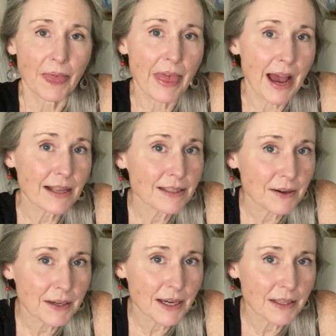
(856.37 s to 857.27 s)
that's
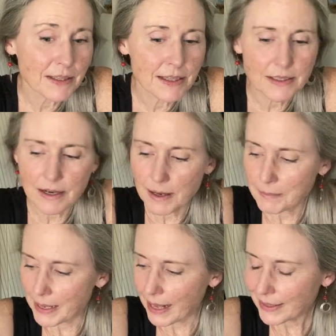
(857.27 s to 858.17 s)
how I got the guitar
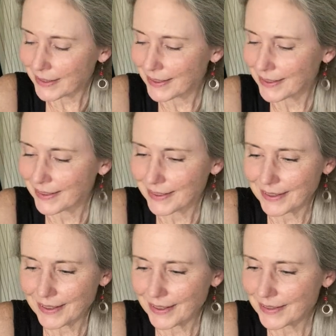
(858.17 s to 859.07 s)
back.
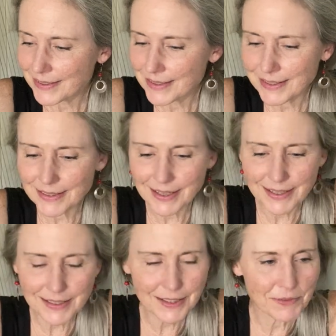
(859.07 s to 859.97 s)
And I
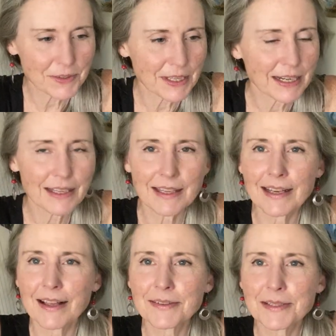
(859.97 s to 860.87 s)
guess if there's
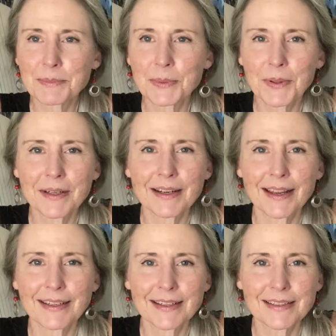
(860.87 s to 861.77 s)
anything else important
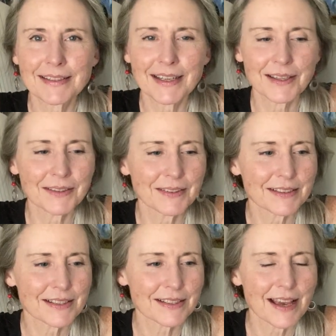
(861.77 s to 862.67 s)
I need to tell you, I'll
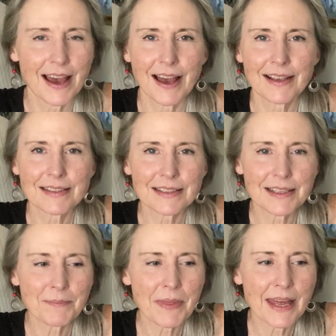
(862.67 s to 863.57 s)
just
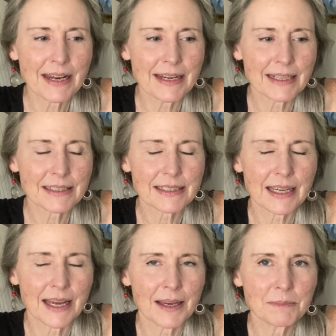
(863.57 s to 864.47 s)
slip that in next
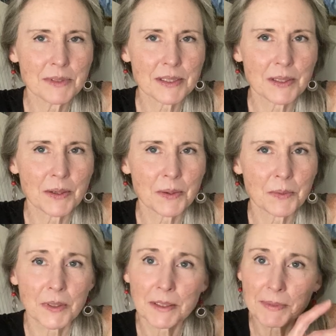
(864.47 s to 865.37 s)
time. So
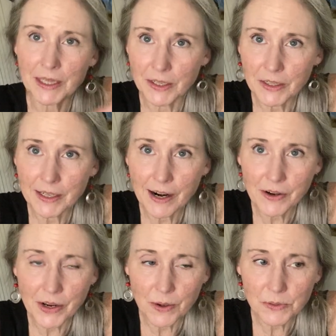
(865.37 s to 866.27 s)
we're going to be learning our
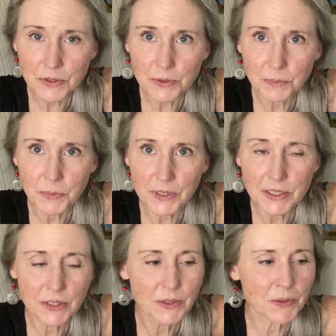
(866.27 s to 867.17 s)
notes pretty
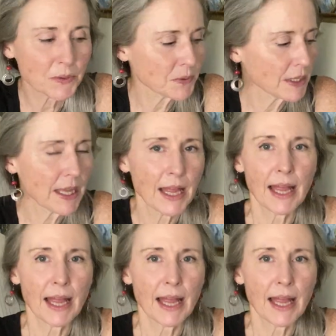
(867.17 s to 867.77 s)
soon